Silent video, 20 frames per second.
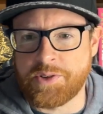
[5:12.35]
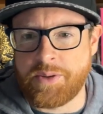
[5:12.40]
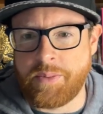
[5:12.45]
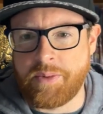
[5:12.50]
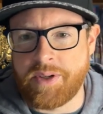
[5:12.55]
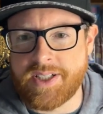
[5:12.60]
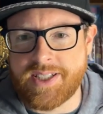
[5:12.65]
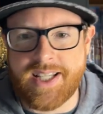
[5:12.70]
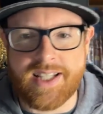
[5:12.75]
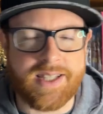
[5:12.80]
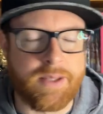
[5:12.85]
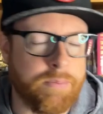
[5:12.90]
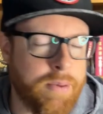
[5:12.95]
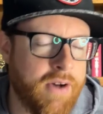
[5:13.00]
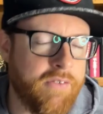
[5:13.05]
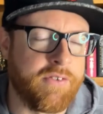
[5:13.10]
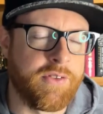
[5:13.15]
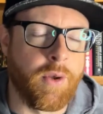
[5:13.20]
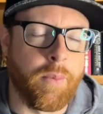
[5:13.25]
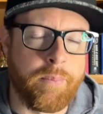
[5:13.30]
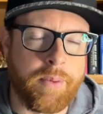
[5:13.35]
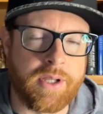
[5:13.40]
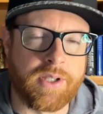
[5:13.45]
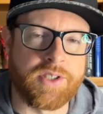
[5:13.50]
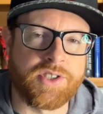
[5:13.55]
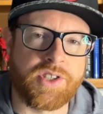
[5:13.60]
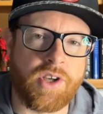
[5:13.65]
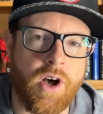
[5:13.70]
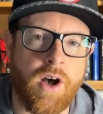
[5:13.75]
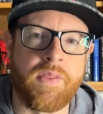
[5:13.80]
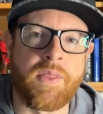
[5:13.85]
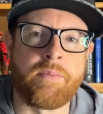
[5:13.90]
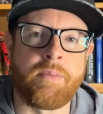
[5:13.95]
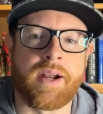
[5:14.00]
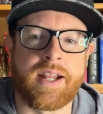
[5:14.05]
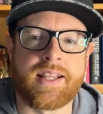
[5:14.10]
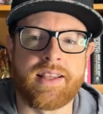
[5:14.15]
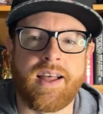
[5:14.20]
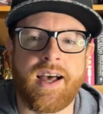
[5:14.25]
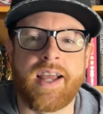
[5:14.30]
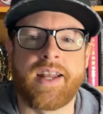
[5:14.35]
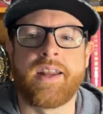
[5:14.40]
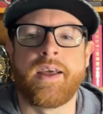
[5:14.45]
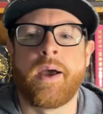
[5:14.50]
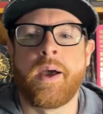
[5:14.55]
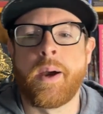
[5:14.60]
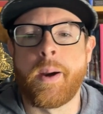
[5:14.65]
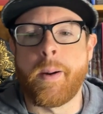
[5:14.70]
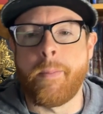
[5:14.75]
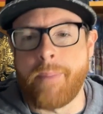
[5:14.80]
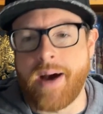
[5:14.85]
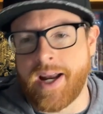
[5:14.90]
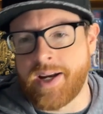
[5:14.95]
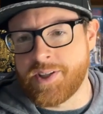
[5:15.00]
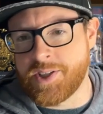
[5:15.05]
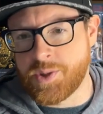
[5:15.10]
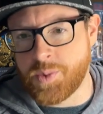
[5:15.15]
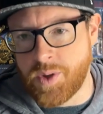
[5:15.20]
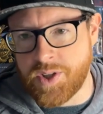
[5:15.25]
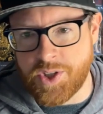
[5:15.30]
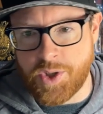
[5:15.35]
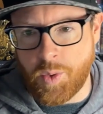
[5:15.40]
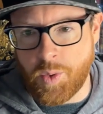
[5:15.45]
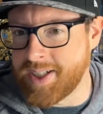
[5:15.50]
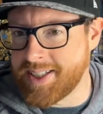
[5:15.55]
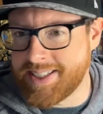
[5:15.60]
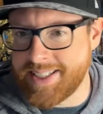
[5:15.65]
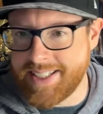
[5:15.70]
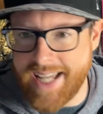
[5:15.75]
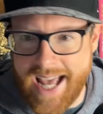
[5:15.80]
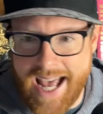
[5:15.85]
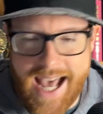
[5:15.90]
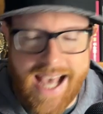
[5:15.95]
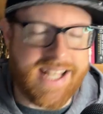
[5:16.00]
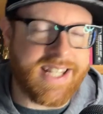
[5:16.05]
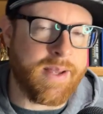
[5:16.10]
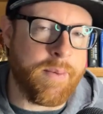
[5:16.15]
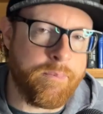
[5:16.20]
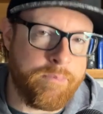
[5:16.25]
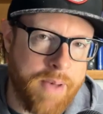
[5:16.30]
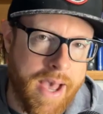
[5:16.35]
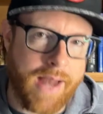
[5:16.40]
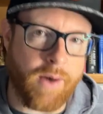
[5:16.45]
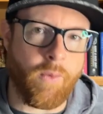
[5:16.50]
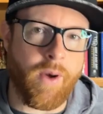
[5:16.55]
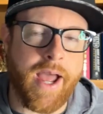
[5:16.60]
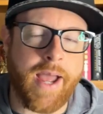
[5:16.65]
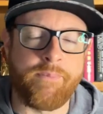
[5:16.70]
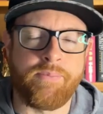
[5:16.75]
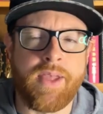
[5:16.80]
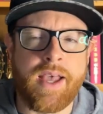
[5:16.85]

So I'm going to take the Buffalo Bills on the money line, -120 at Betway.